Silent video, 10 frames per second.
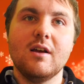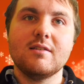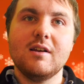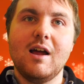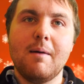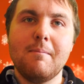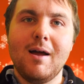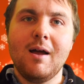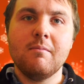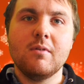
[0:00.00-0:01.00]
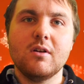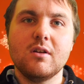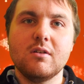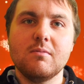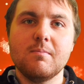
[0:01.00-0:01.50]
I said, "Ma'am,
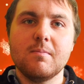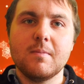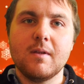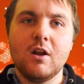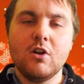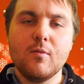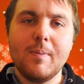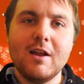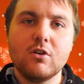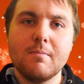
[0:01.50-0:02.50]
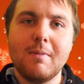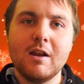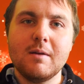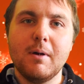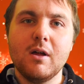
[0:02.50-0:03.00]
I know you paid good
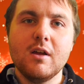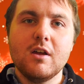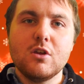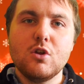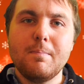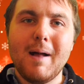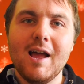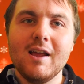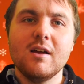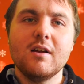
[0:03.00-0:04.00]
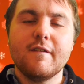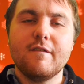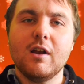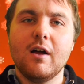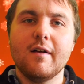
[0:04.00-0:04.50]
money, but you paid
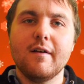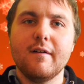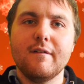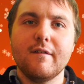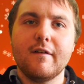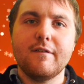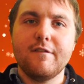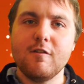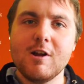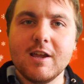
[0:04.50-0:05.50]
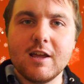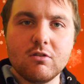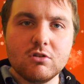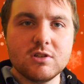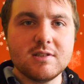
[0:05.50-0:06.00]
for like 3
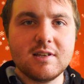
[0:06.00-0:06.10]
kids, which is